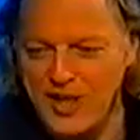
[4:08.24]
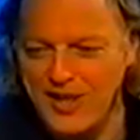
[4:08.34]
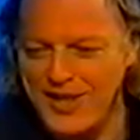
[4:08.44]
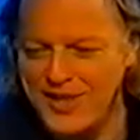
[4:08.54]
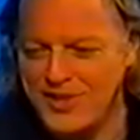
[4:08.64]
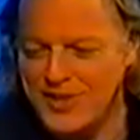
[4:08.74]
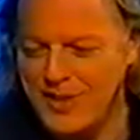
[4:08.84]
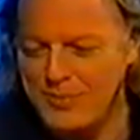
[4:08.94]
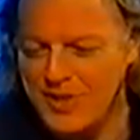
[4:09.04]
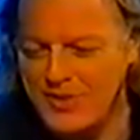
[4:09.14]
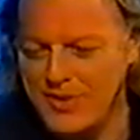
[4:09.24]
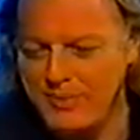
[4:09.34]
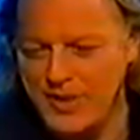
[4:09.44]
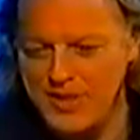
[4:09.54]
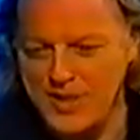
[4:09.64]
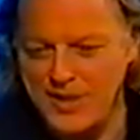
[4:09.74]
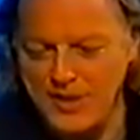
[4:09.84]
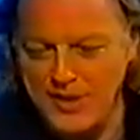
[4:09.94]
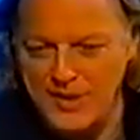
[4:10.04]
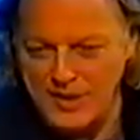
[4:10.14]
delegation comes into it, but
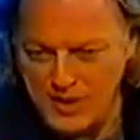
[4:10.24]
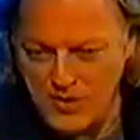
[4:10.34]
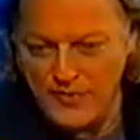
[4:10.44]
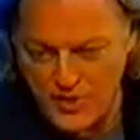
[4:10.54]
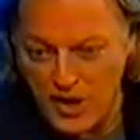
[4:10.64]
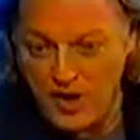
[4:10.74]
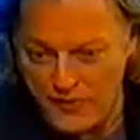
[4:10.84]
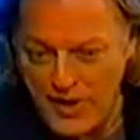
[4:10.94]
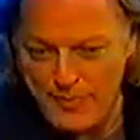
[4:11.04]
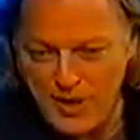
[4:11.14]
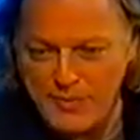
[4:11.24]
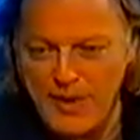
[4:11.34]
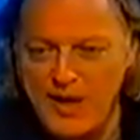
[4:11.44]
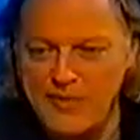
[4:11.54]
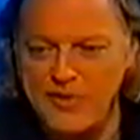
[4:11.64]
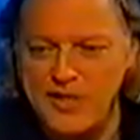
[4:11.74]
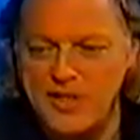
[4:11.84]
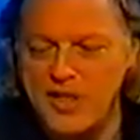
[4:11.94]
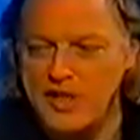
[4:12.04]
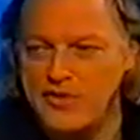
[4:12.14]
you have to know a fair bit about every
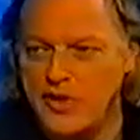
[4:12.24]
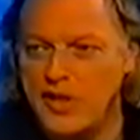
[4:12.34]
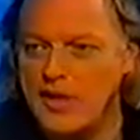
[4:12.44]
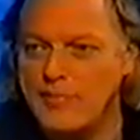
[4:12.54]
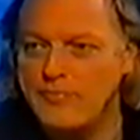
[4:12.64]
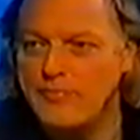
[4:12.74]
stage of it, yeah.